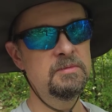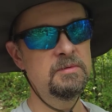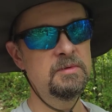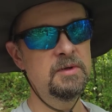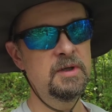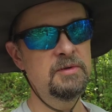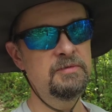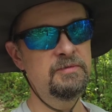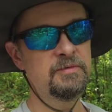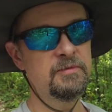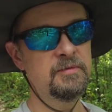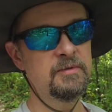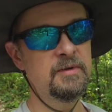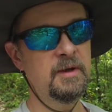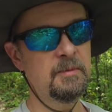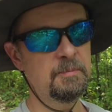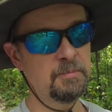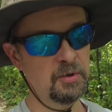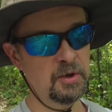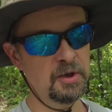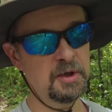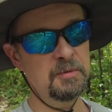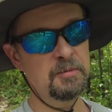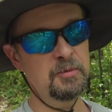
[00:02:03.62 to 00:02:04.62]
if
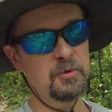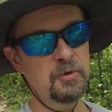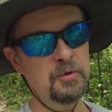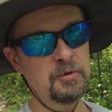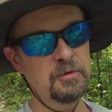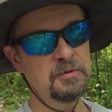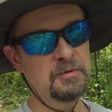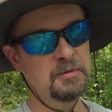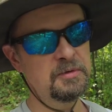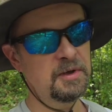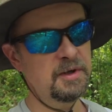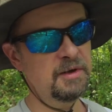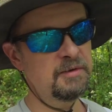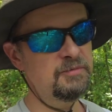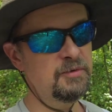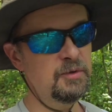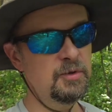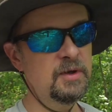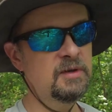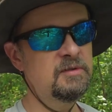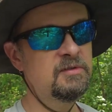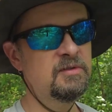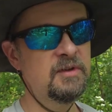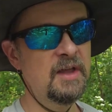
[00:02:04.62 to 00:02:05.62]
applicable. Like if
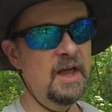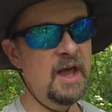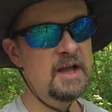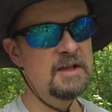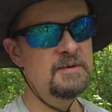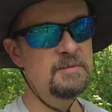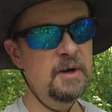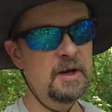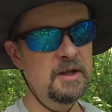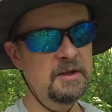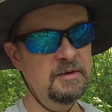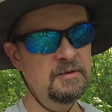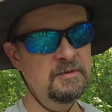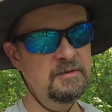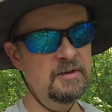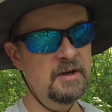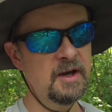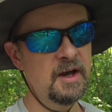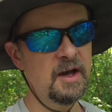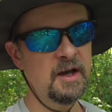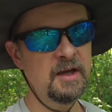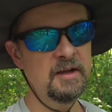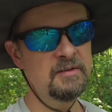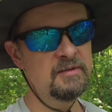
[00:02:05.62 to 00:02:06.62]
you get stacked by this
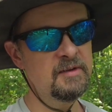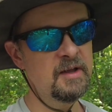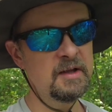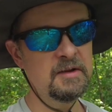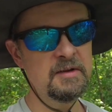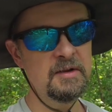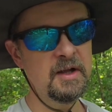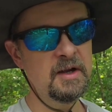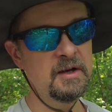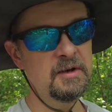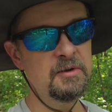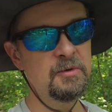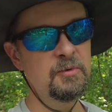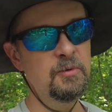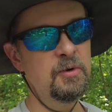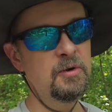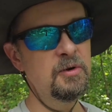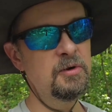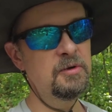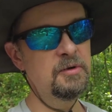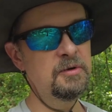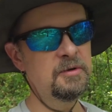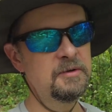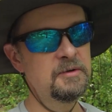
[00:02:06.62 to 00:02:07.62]
guy, it's not the end of the
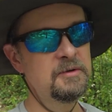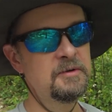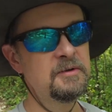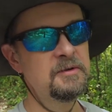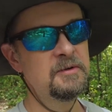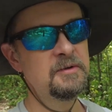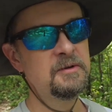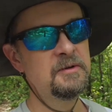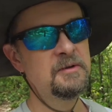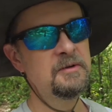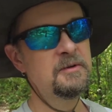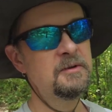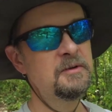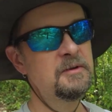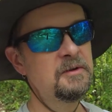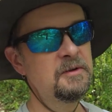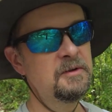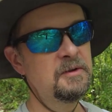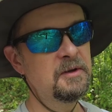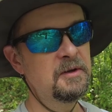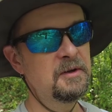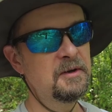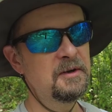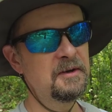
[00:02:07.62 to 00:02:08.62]
world.
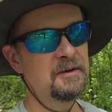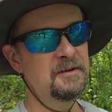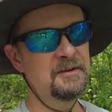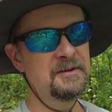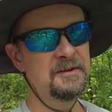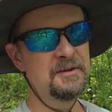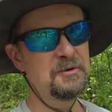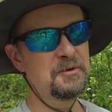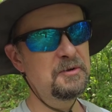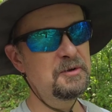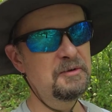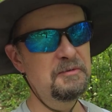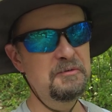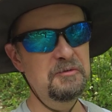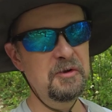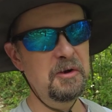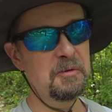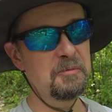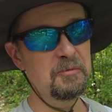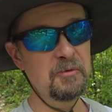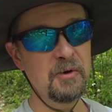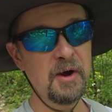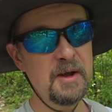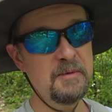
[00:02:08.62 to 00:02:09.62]
You can
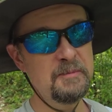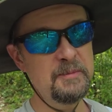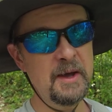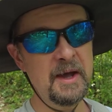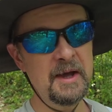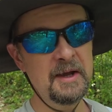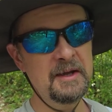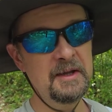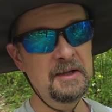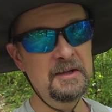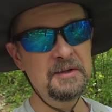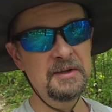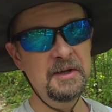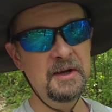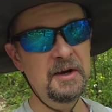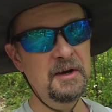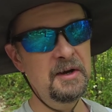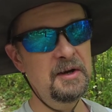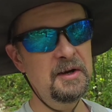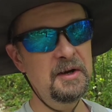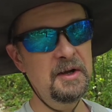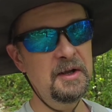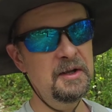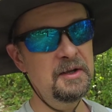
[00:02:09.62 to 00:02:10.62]
jump right back in
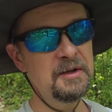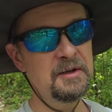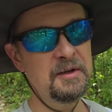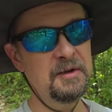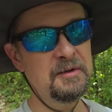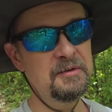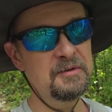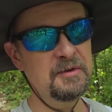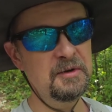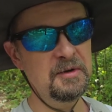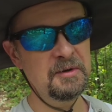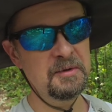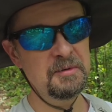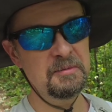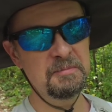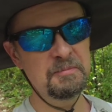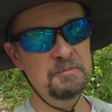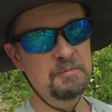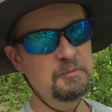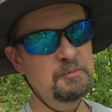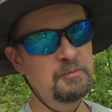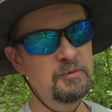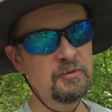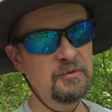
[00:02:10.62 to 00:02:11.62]
there and he's going to
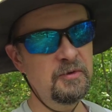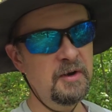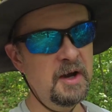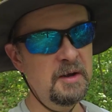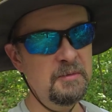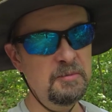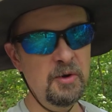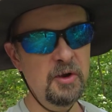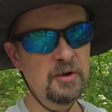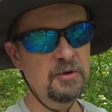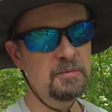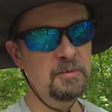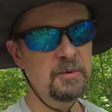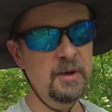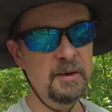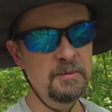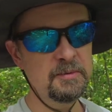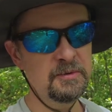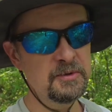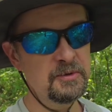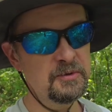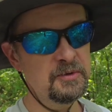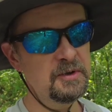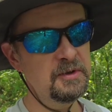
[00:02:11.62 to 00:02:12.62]
provide multiple
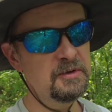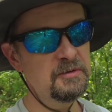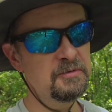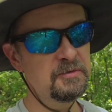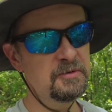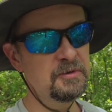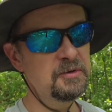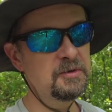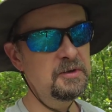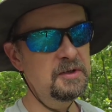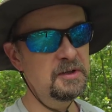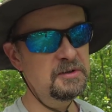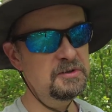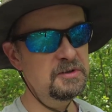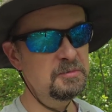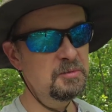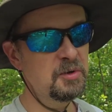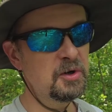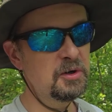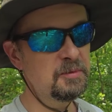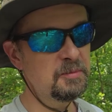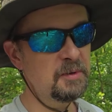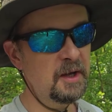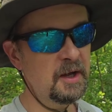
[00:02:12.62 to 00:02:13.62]
opportunities for you to get your
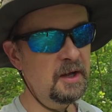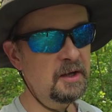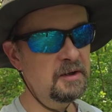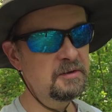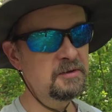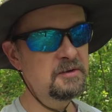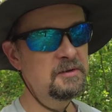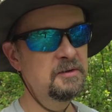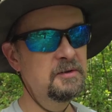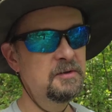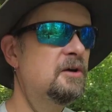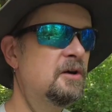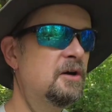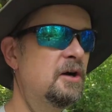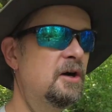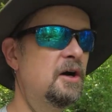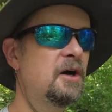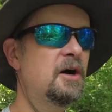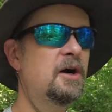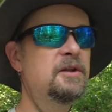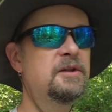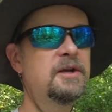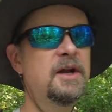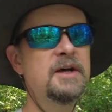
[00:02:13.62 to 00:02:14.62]
money back.
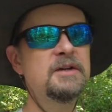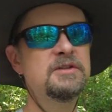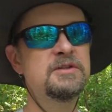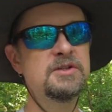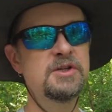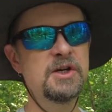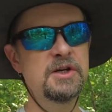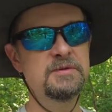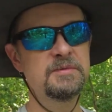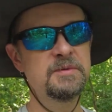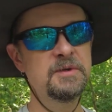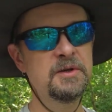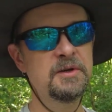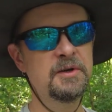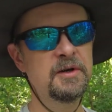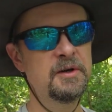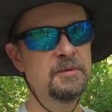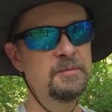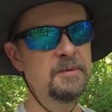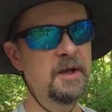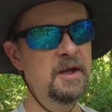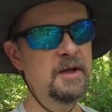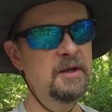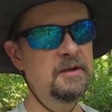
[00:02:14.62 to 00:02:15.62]
The next adjustment you're going
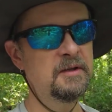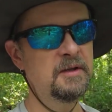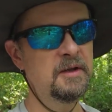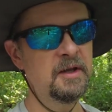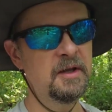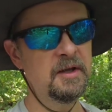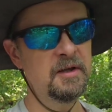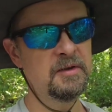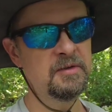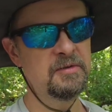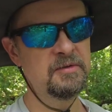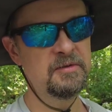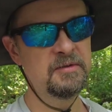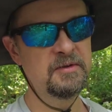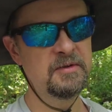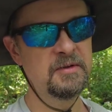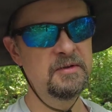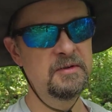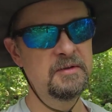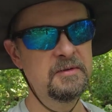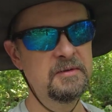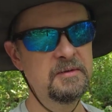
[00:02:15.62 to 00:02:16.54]
to make is